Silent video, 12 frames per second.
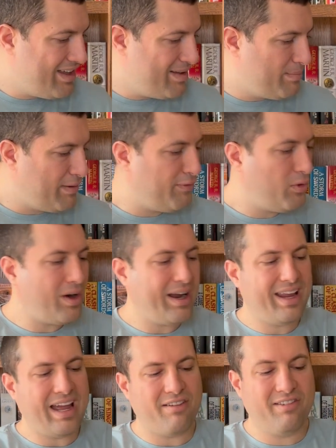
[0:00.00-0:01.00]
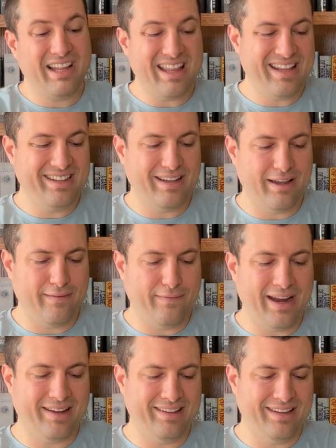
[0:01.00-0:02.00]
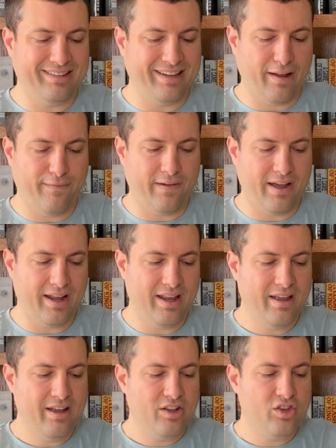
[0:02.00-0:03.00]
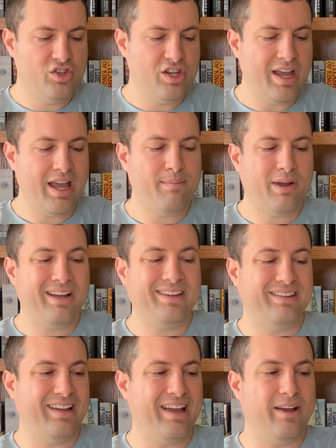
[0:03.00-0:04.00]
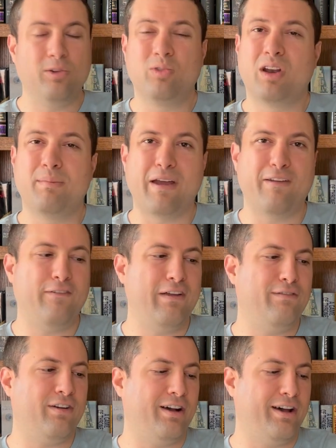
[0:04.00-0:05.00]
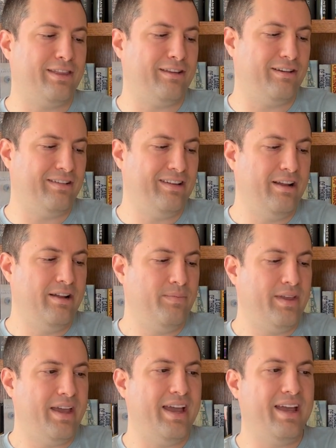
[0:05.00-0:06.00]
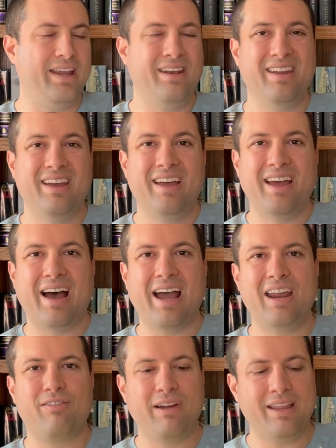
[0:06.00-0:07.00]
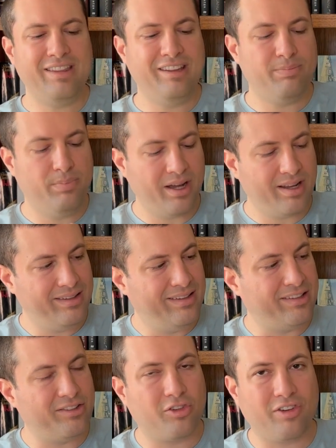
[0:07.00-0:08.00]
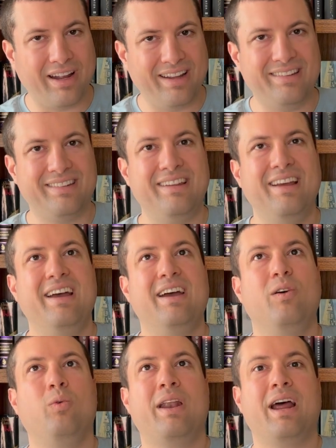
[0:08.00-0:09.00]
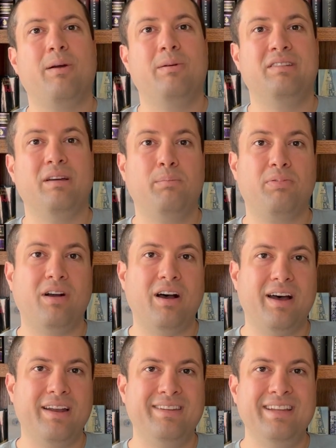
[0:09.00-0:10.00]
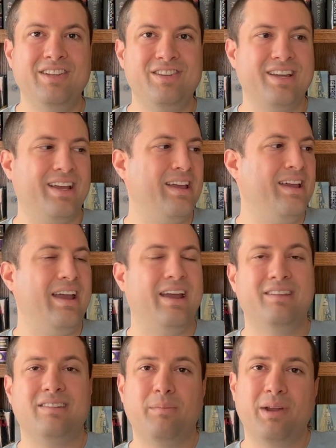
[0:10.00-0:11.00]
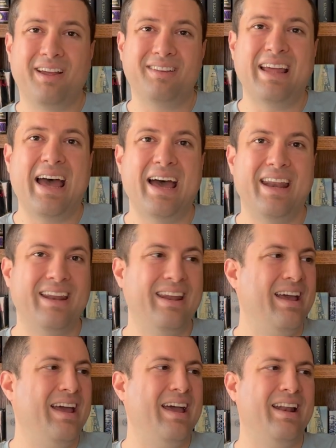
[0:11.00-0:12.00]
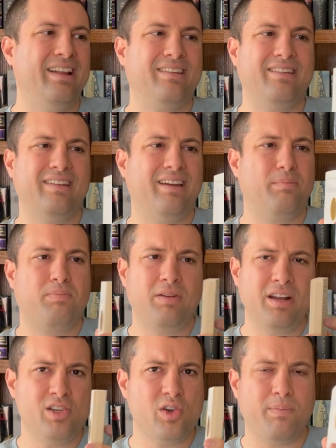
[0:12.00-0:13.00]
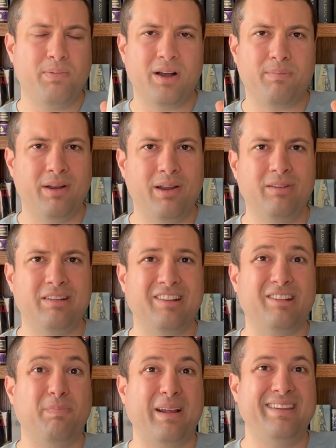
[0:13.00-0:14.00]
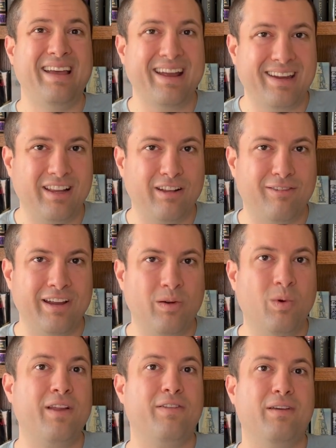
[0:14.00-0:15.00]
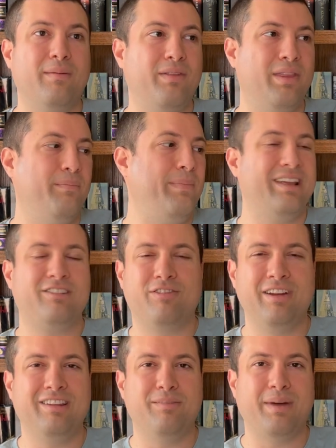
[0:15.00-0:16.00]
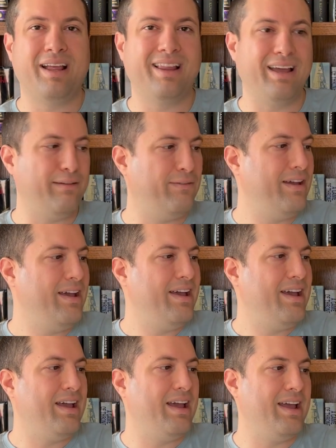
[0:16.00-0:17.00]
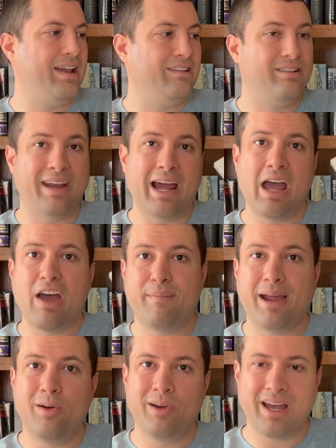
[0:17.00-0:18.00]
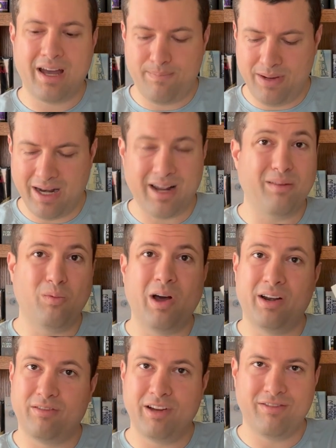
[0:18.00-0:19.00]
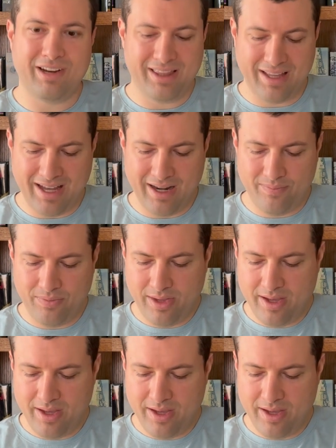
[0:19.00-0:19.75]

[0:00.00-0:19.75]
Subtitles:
Before I got really into fantasy and sci-fi, J.M. Coetzee was one of my favorite authors, and I had read this book, Disgrace, when I was abroad teaching, and someone else had it, and it's a pretty short book, but it was a spectacular read, one of the best reads of my life, and so now I have my own copy, and I'll want to reread that.